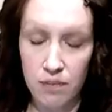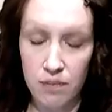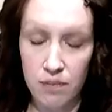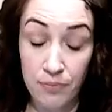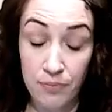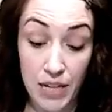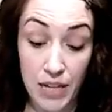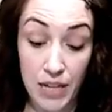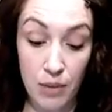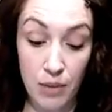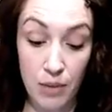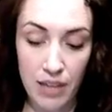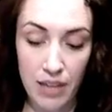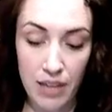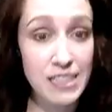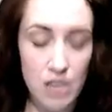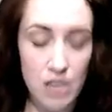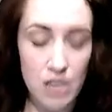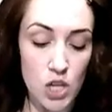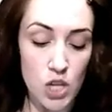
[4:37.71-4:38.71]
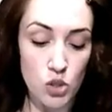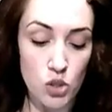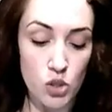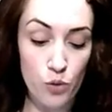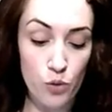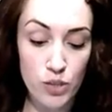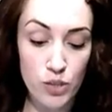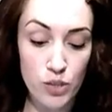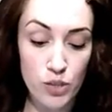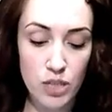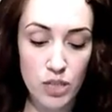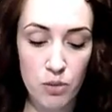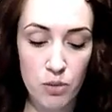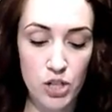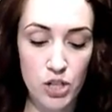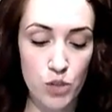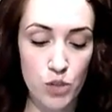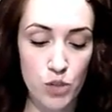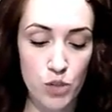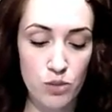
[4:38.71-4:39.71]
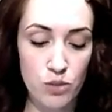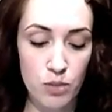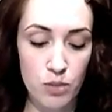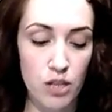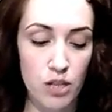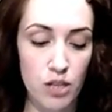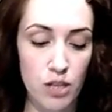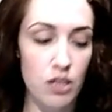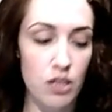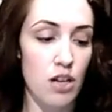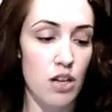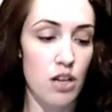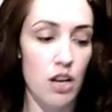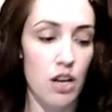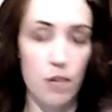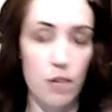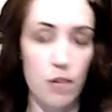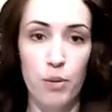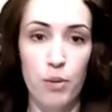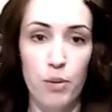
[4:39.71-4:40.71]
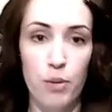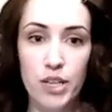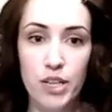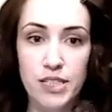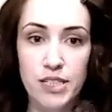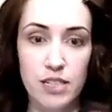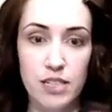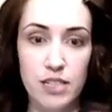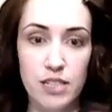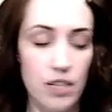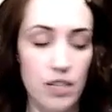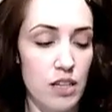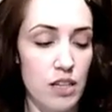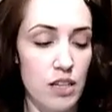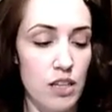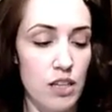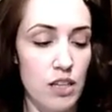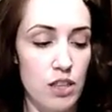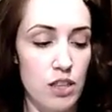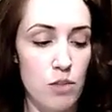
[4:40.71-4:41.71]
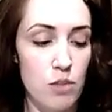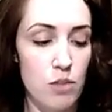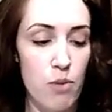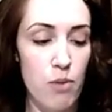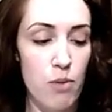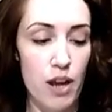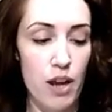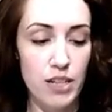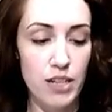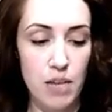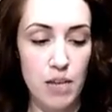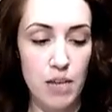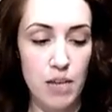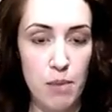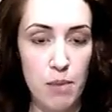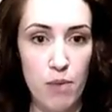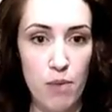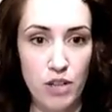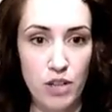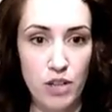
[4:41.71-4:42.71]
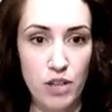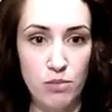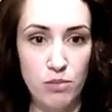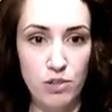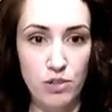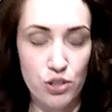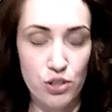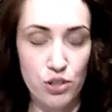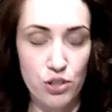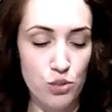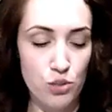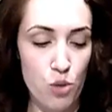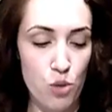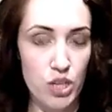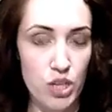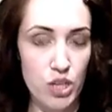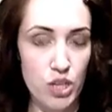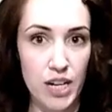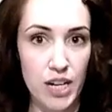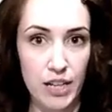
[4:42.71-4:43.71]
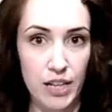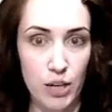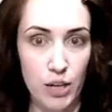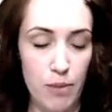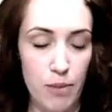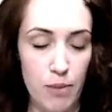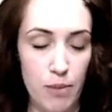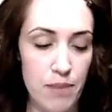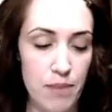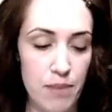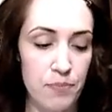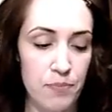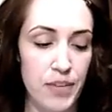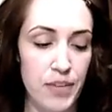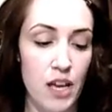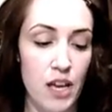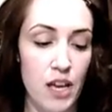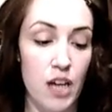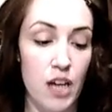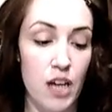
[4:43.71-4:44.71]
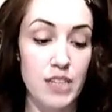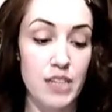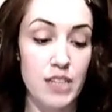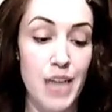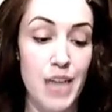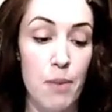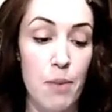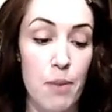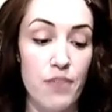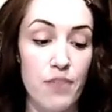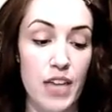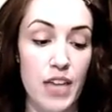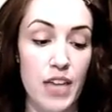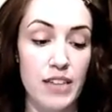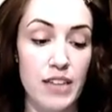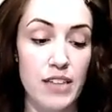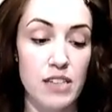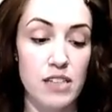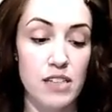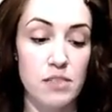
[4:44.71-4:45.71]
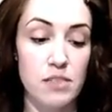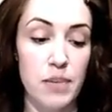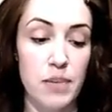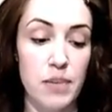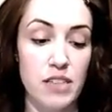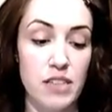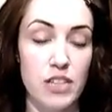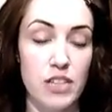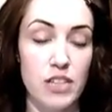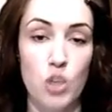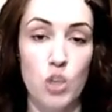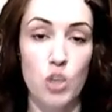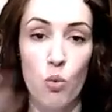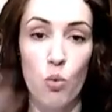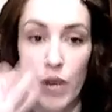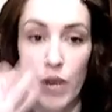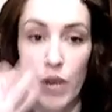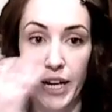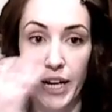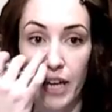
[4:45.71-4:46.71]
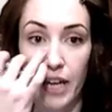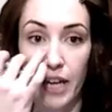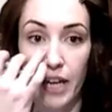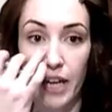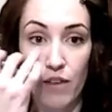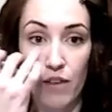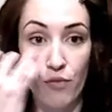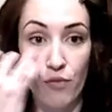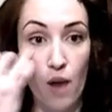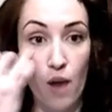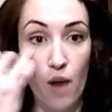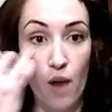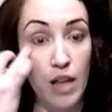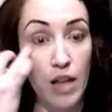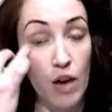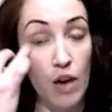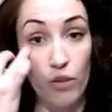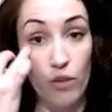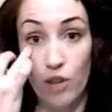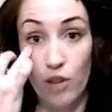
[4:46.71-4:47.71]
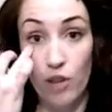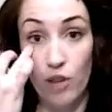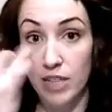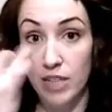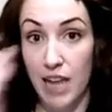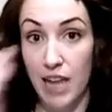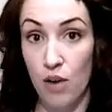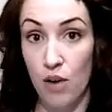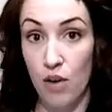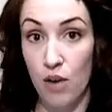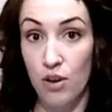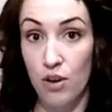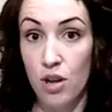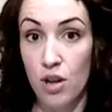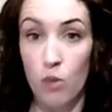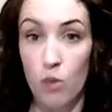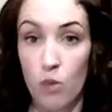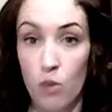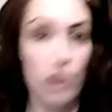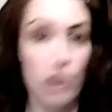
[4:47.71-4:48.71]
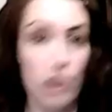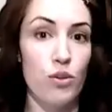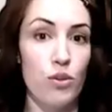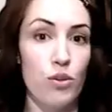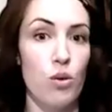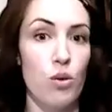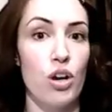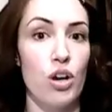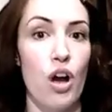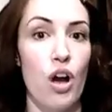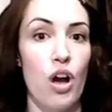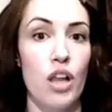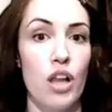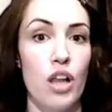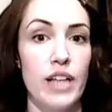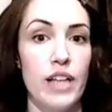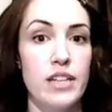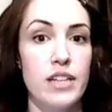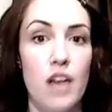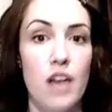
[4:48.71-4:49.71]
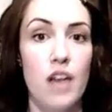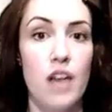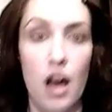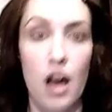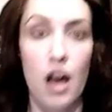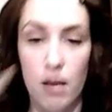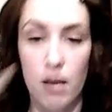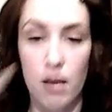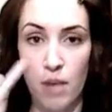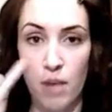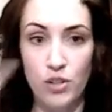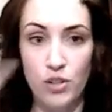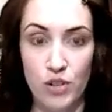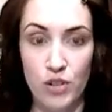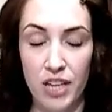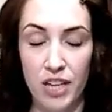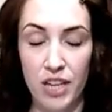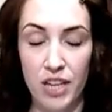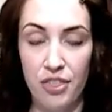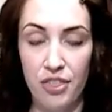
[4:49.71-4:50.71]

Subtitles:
Anyway, so the first thing I'm going to do is I'm going to put the product on my brush. I'm just going to swirl it in a little bit. I'm going to tap off the excess because I don't want any kind of fallout or fall down, whatever you want to call it, underneath